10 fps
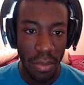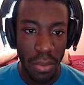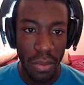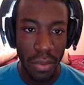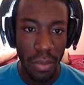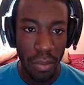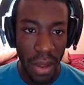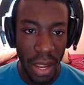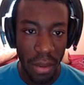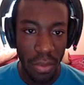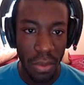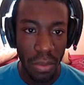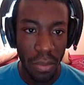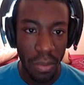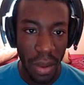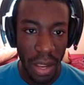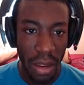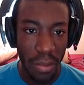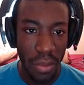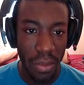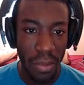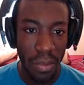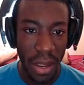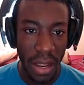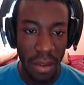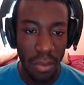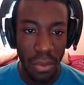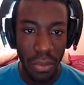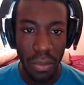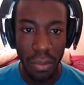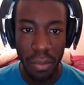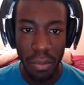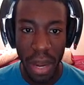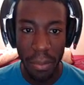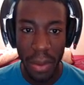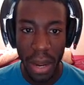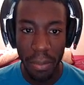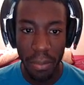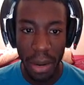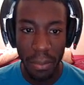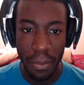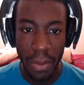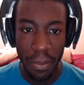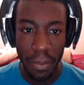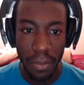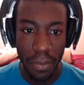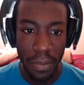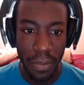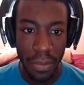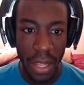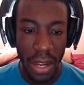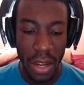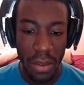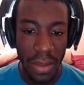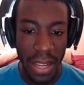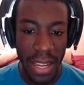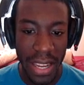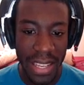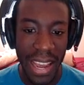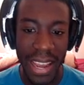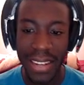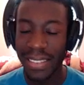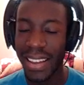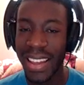Boom, bang, boom, bang, boom, bang, boom, bop, bop, bop, bop. Oh, and died.